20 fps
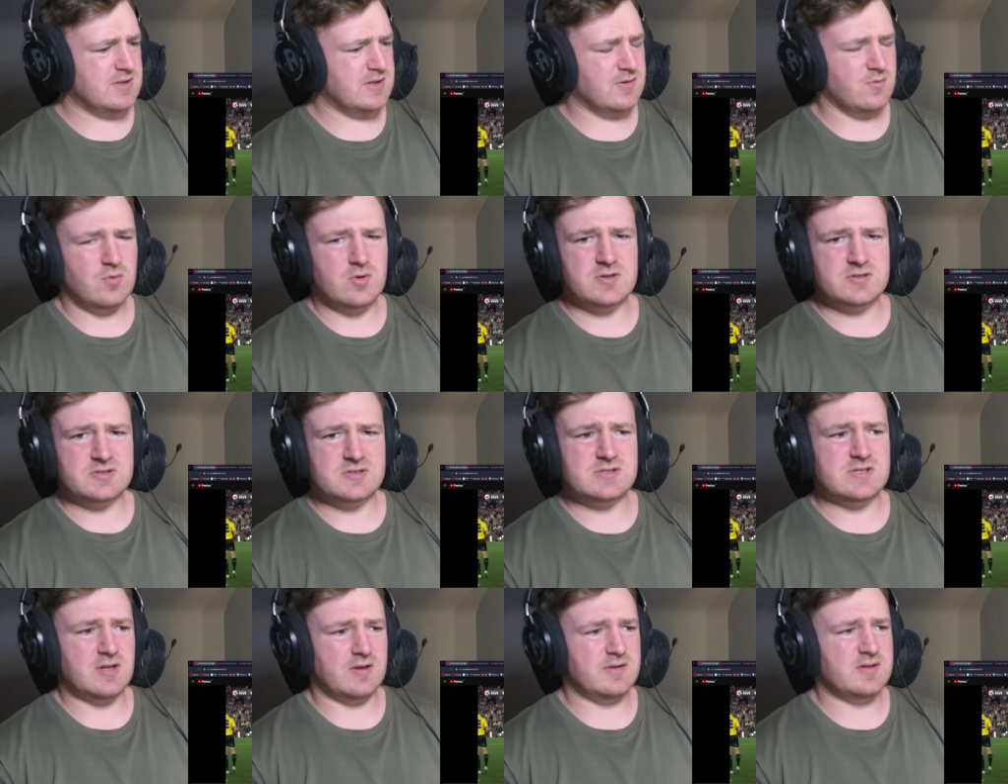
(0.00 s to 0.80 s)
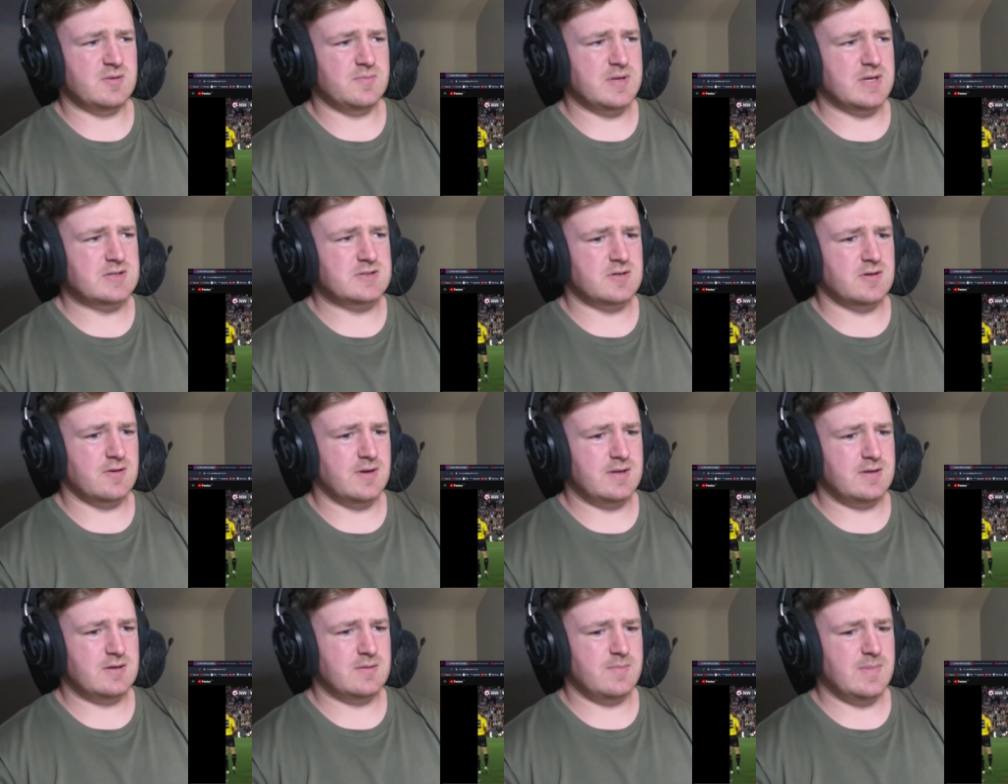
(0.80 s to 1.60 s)
are still in the picture,
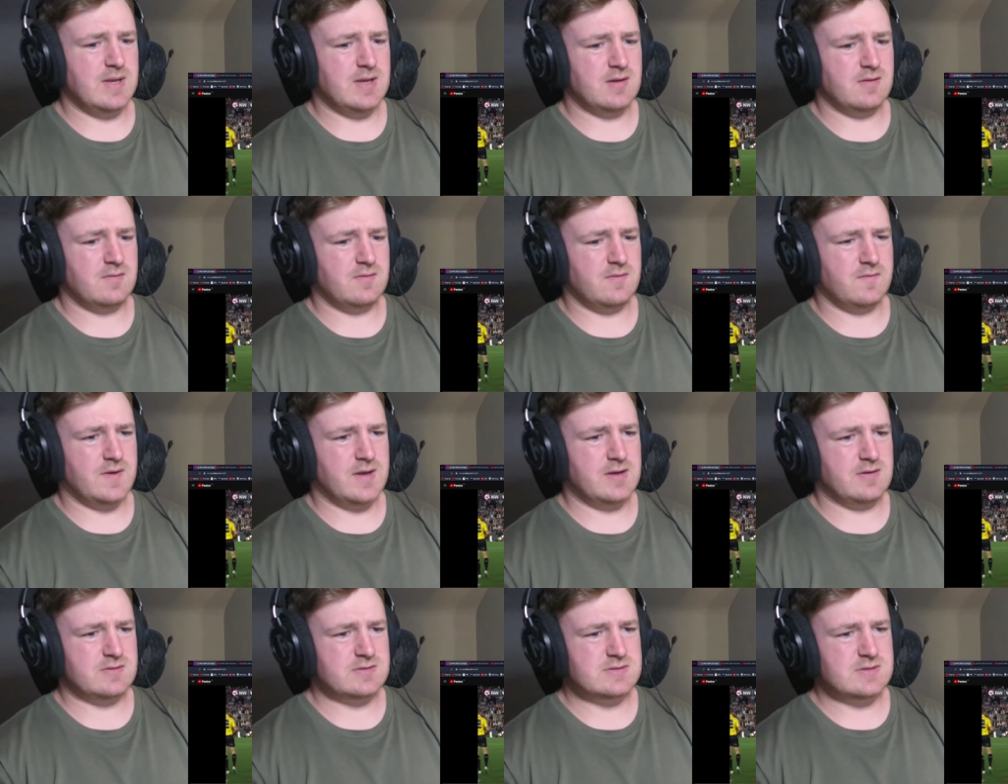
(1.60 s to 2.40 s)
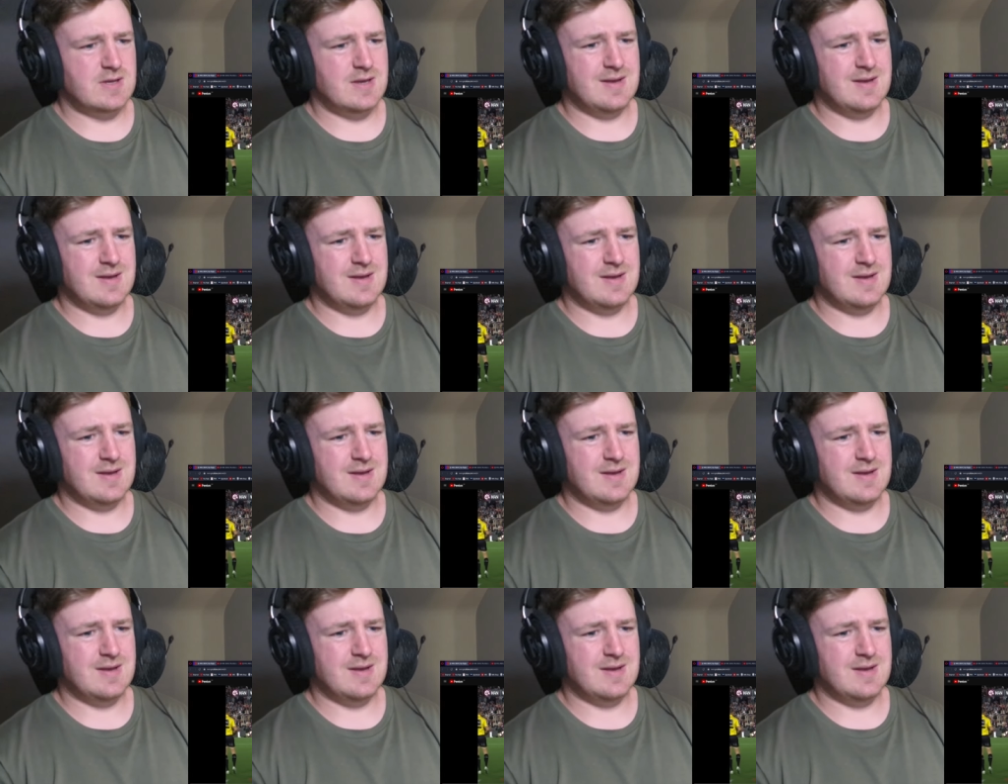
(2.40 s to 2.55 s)
right, to make it to finals.